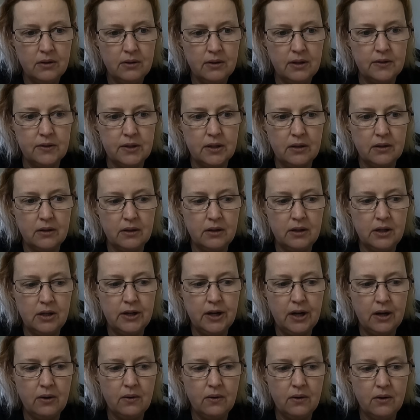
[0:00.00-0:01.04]
There's,
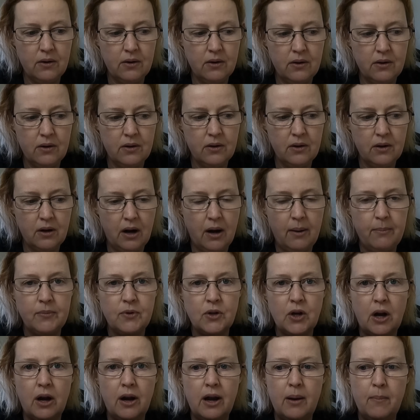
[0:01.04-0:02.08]
I
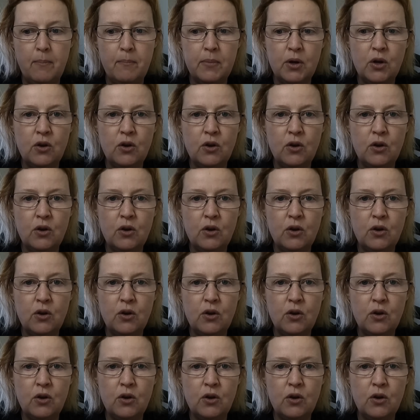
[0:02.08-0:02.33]
am